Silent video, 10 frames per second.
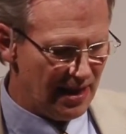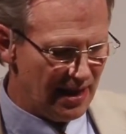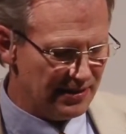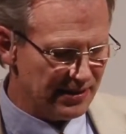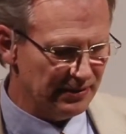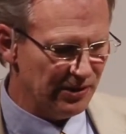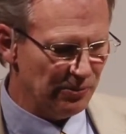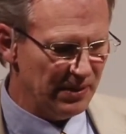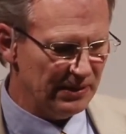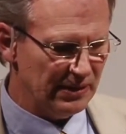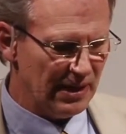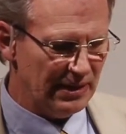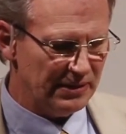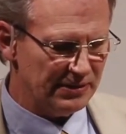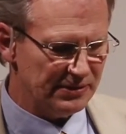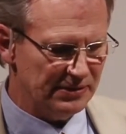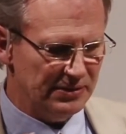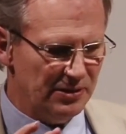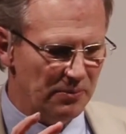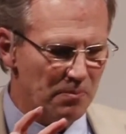it's a little bit like,
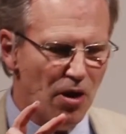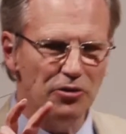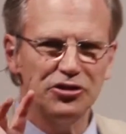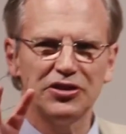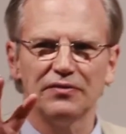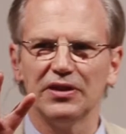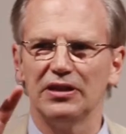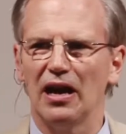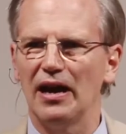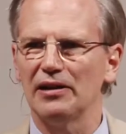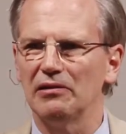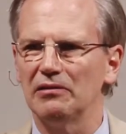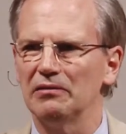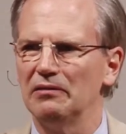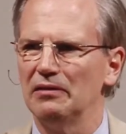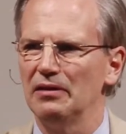you know, most of the dial